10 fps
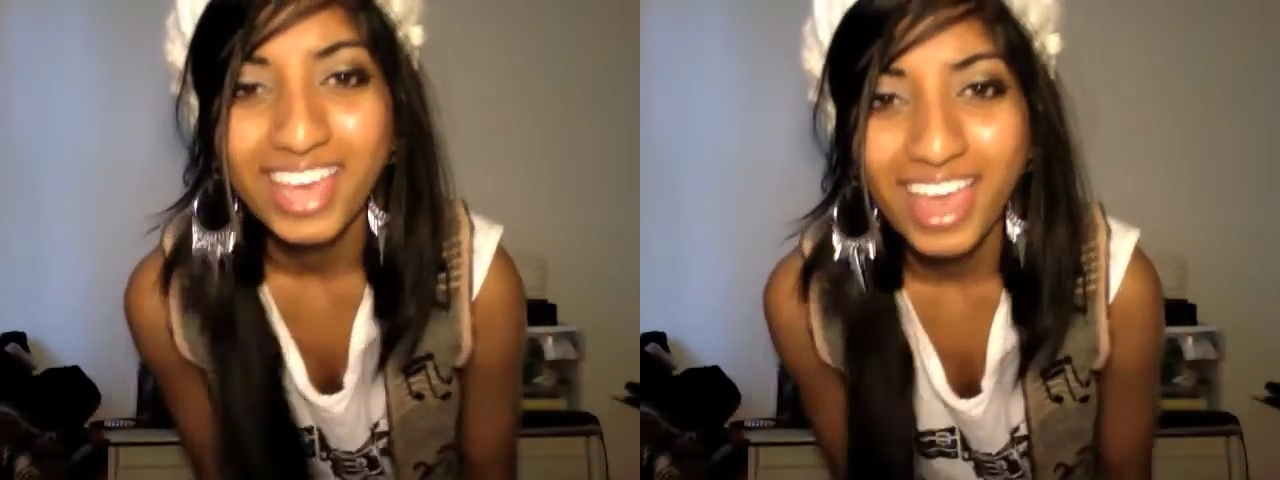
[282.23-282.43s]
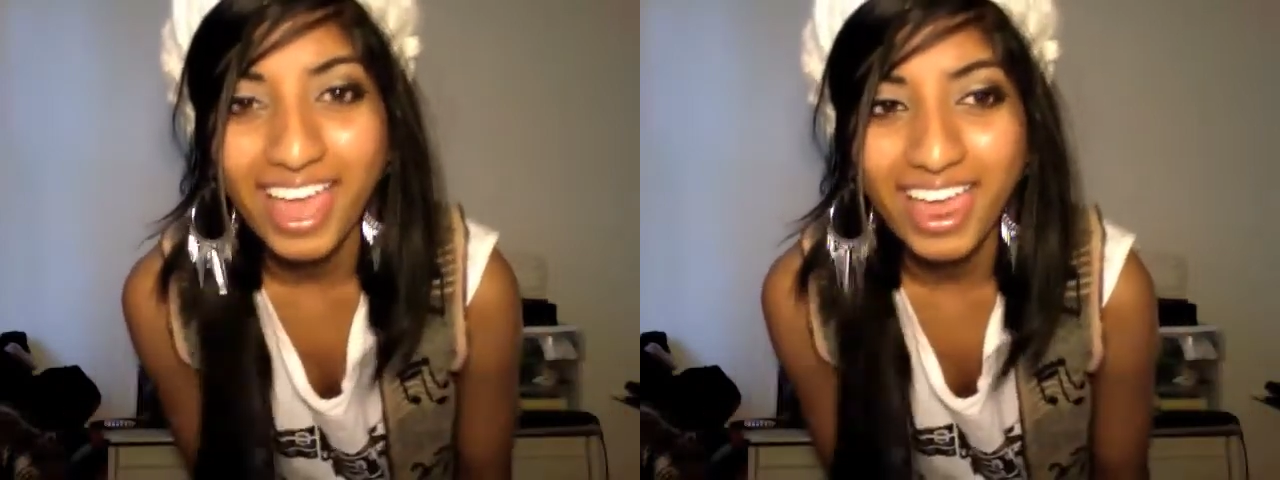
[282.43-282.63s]

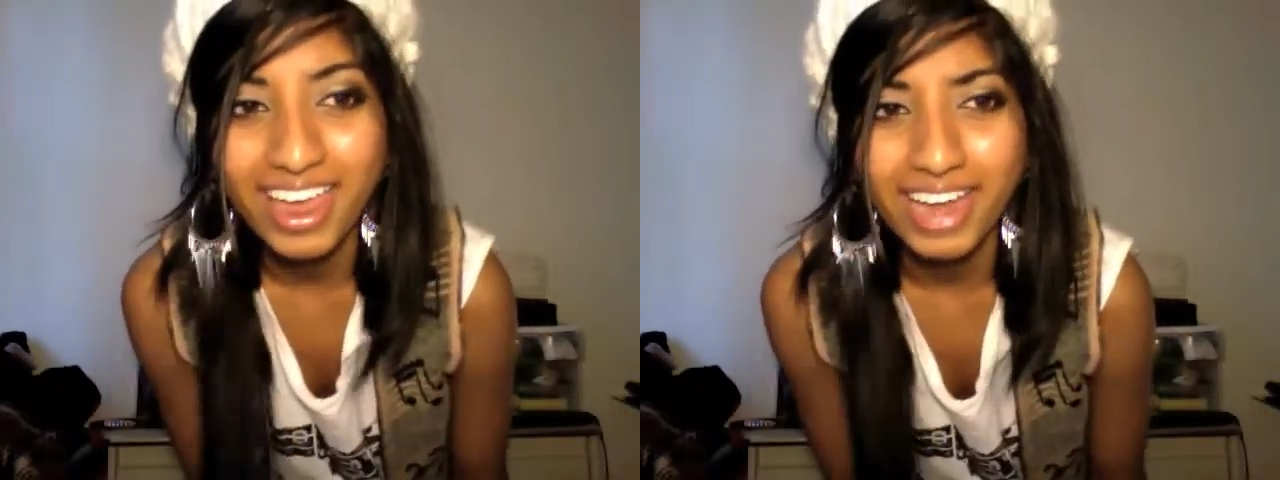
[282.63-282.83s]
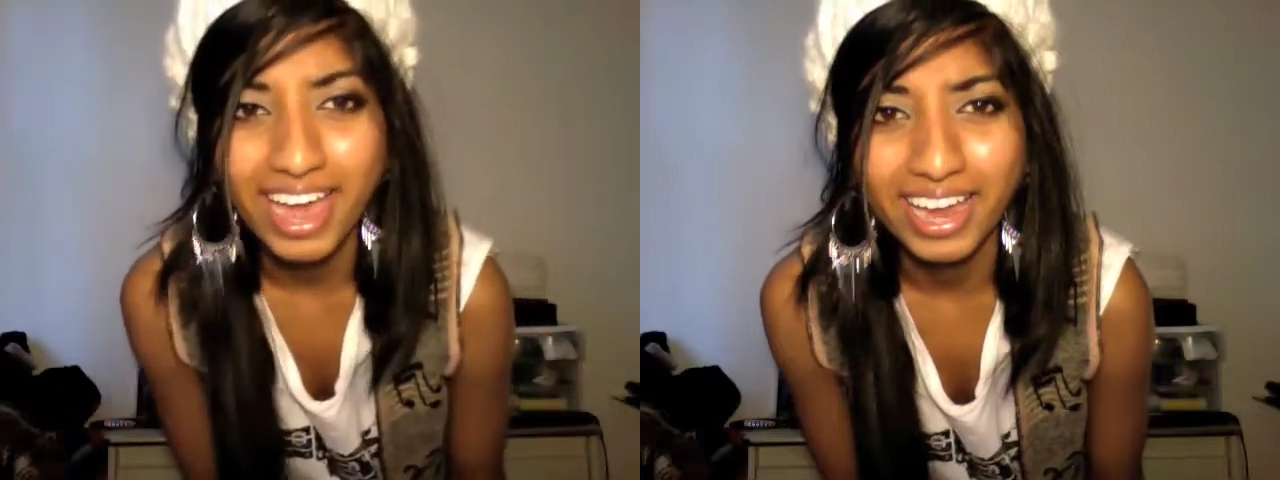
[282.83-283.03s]

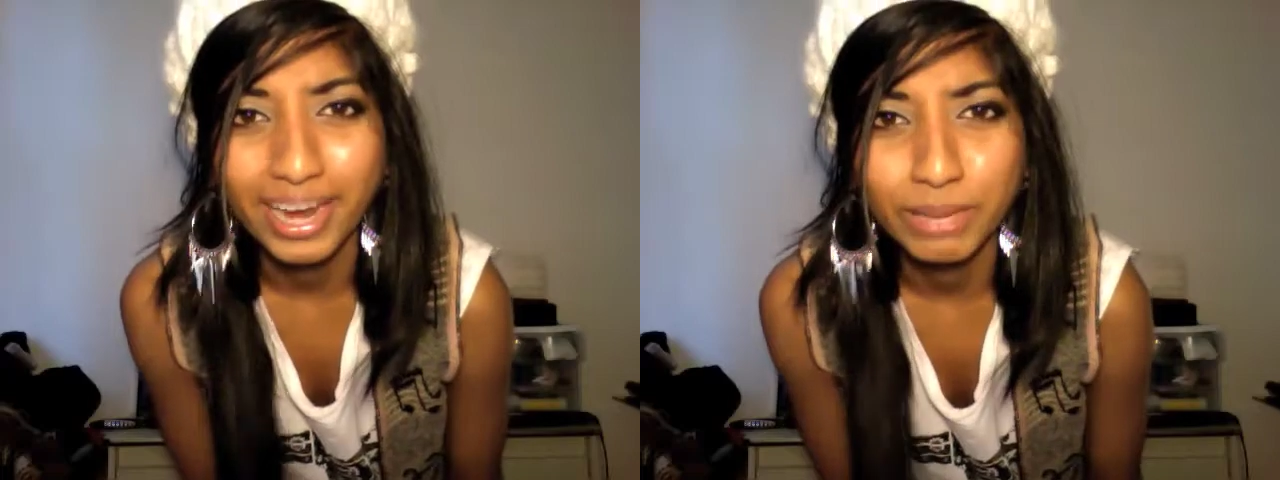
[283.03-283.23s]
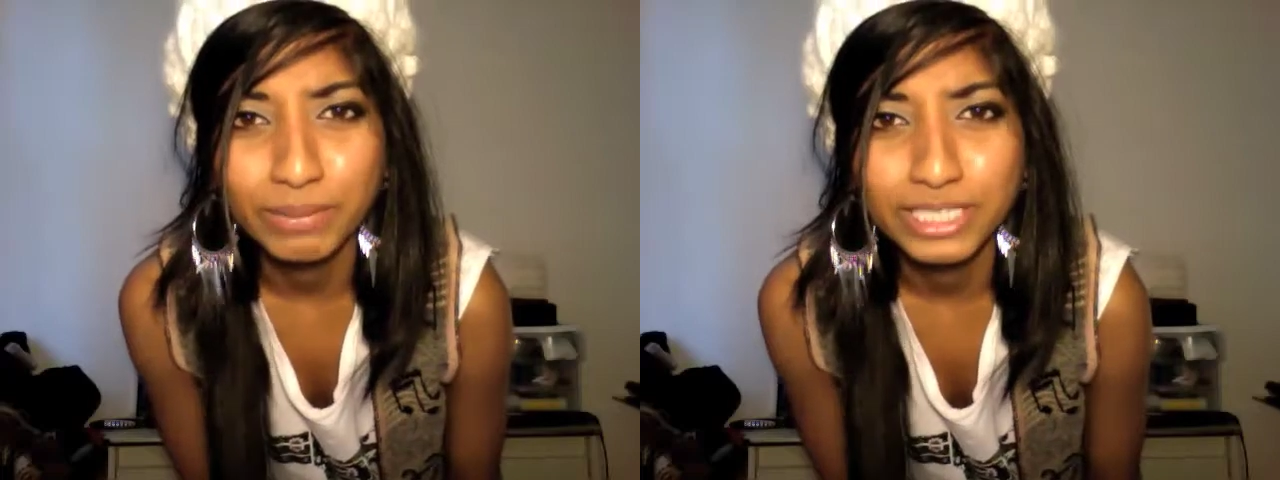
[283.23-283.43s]
And
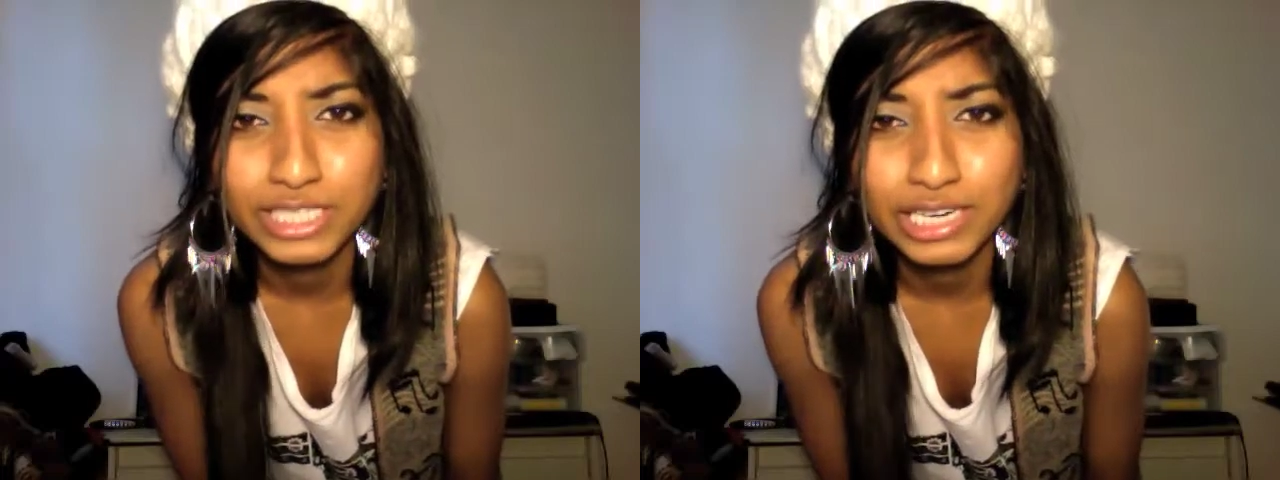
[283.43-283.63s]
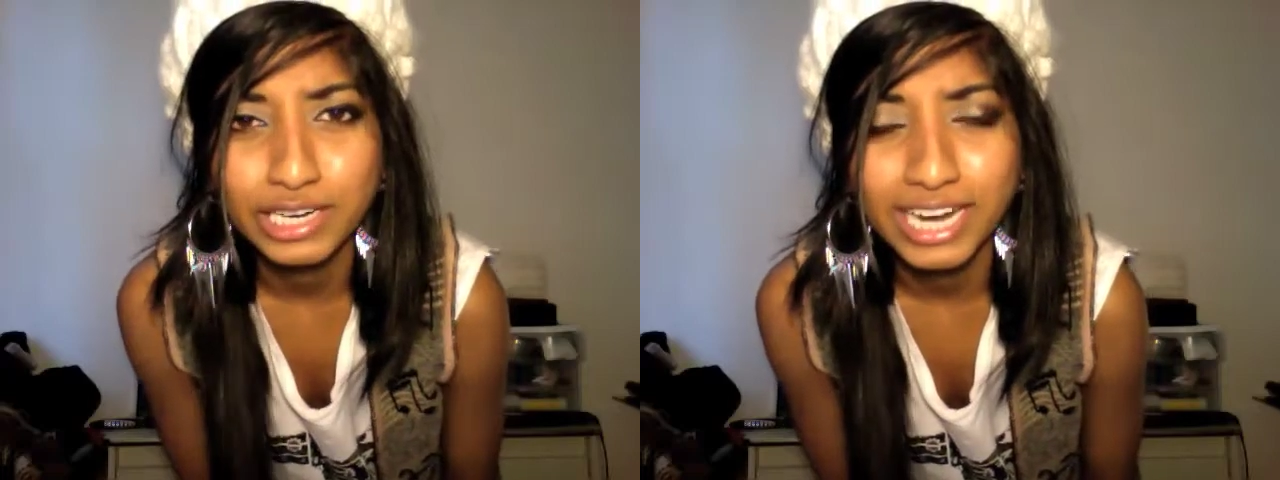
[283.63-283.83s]
I'm
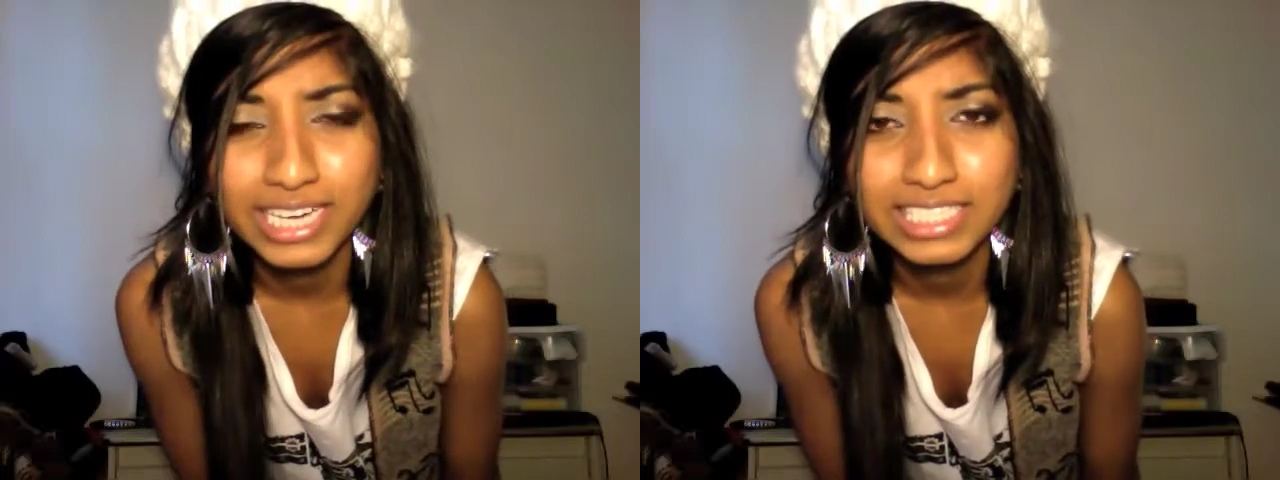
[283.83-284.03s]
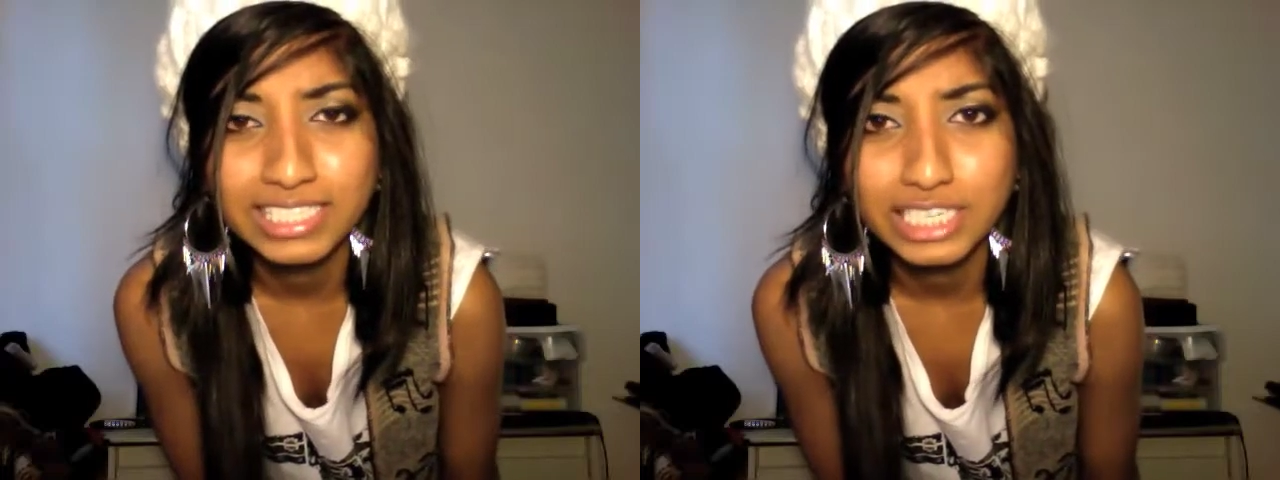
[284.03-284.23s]
sorry I
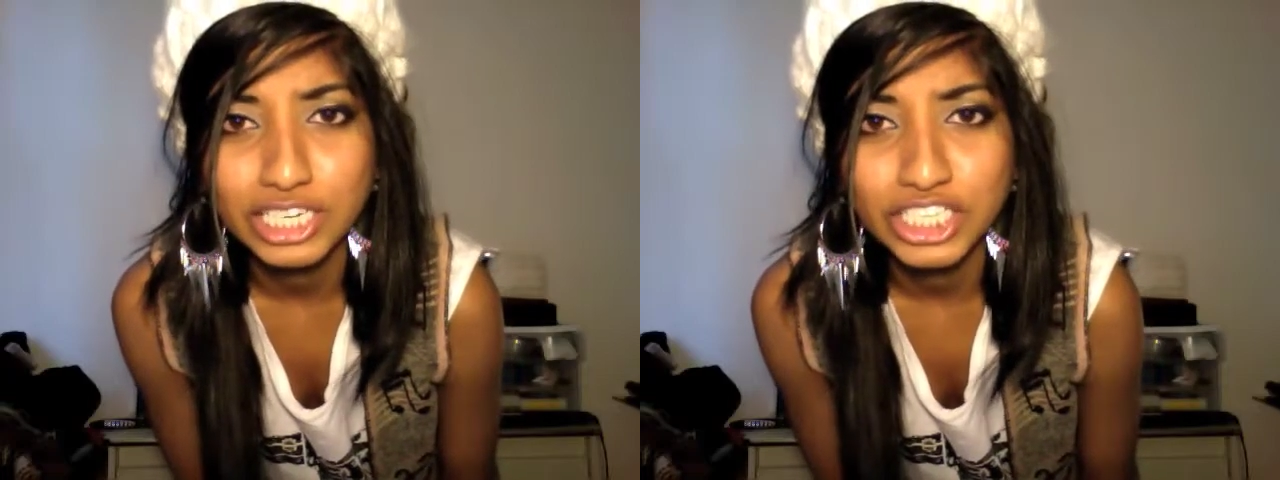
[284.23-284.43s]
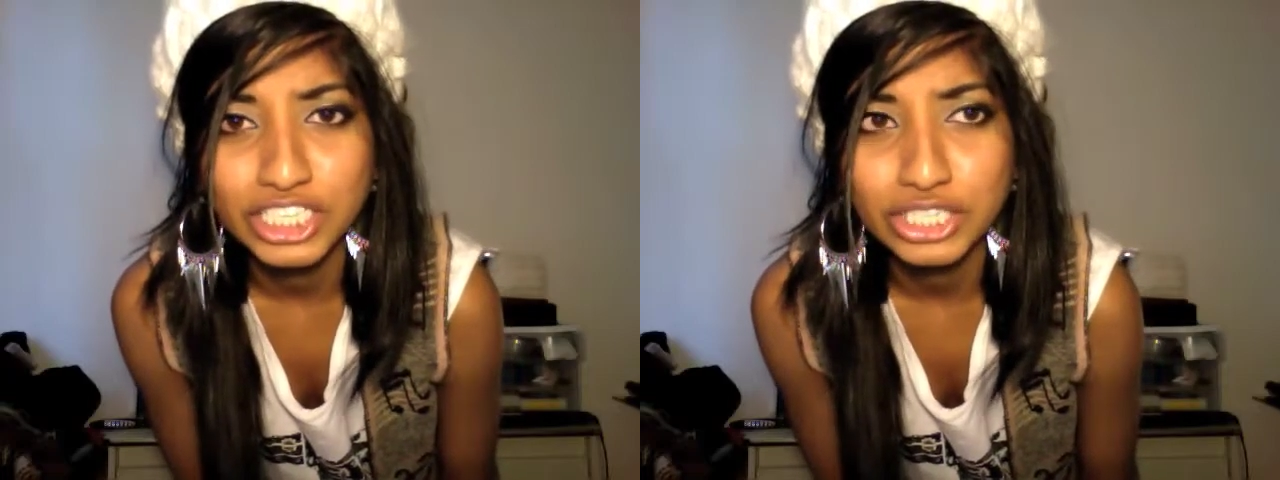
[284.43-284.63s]
didn't see
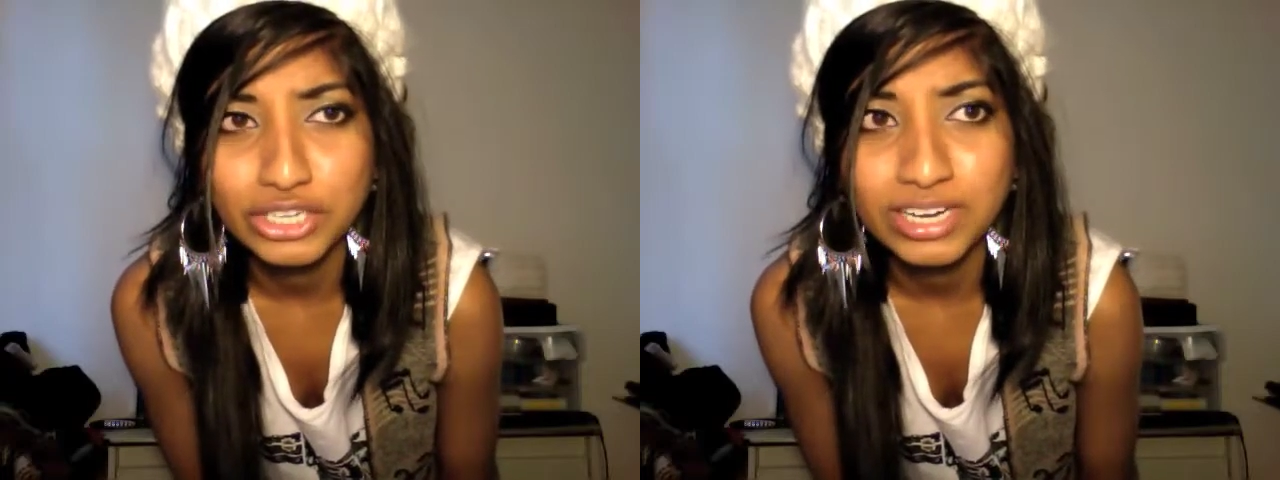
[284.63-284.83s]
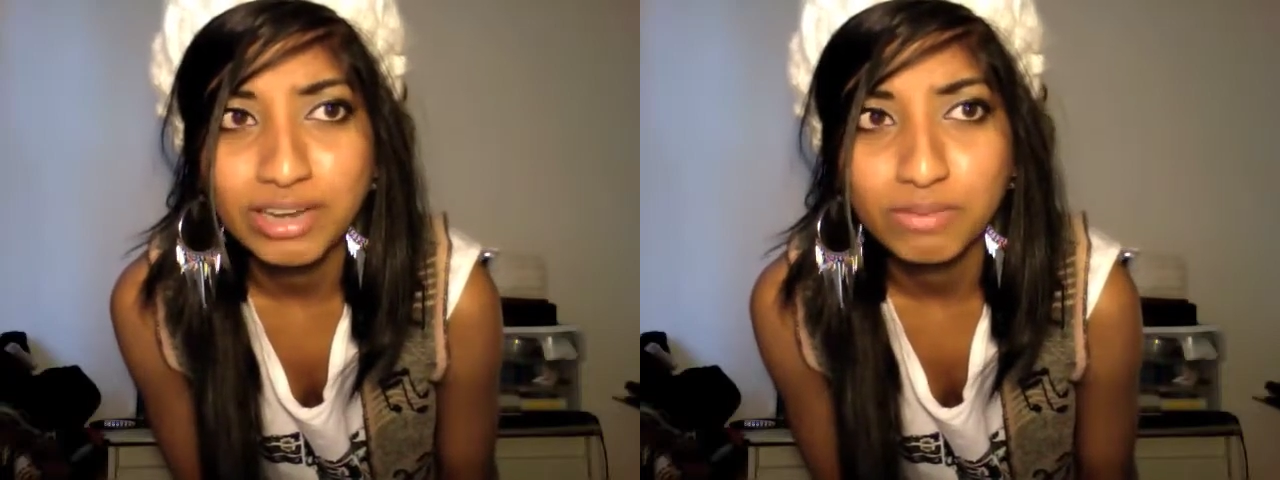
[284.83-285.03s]
your
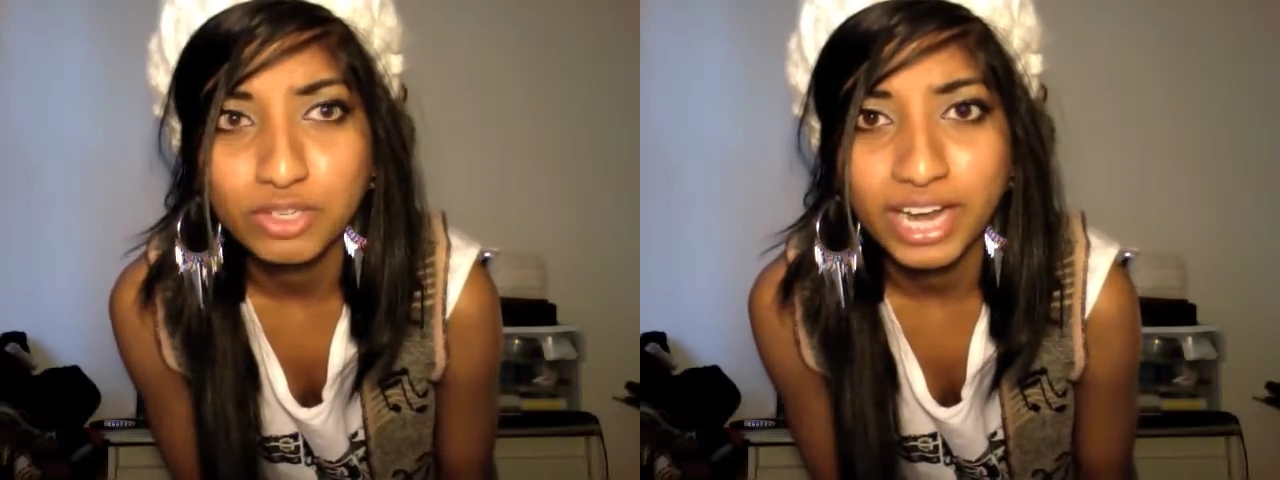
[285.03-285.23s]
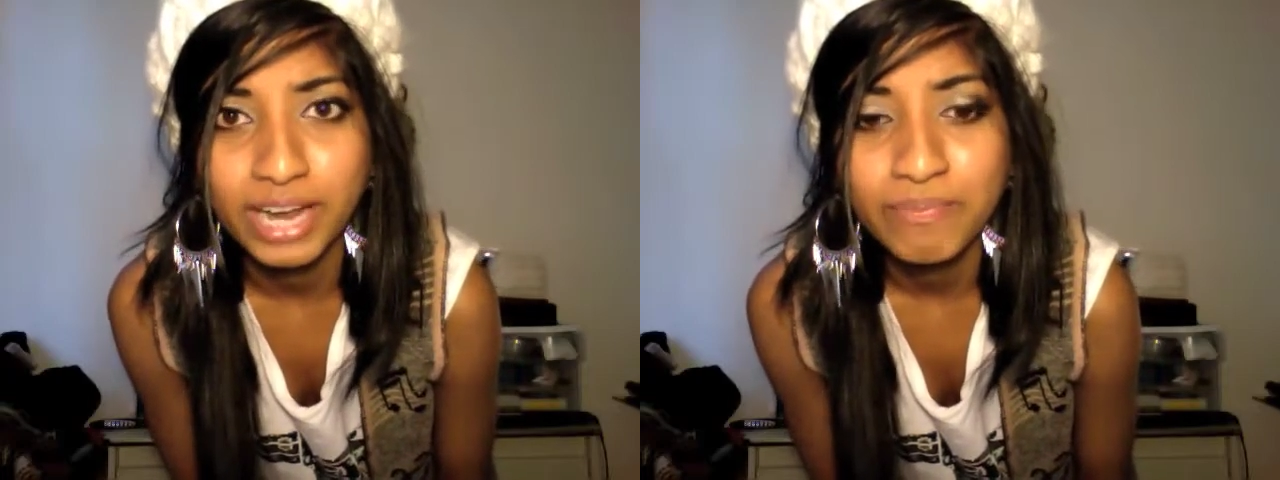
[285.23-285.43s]
screen names
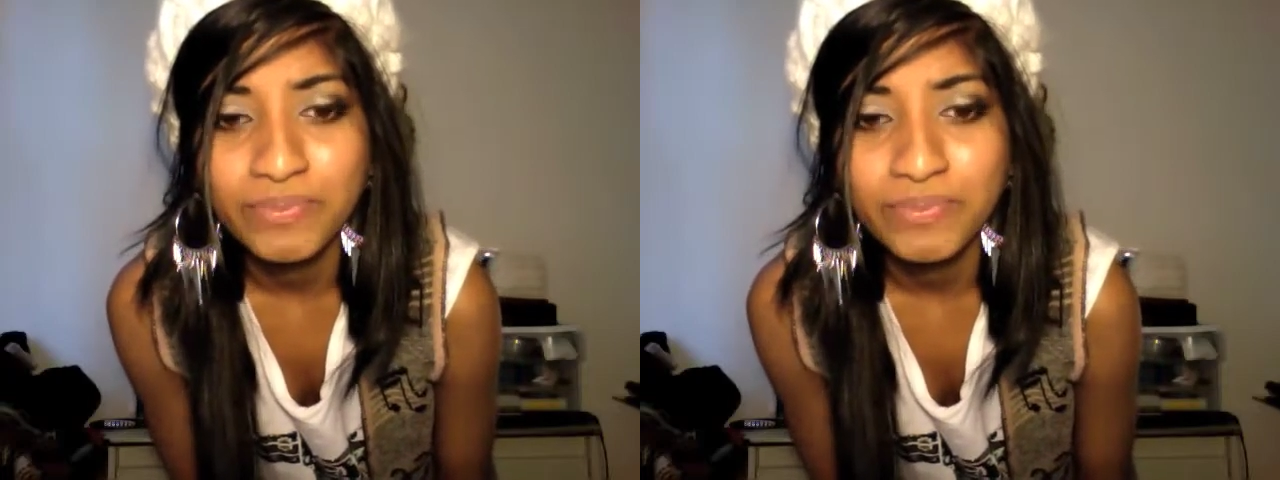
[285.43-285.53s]
right.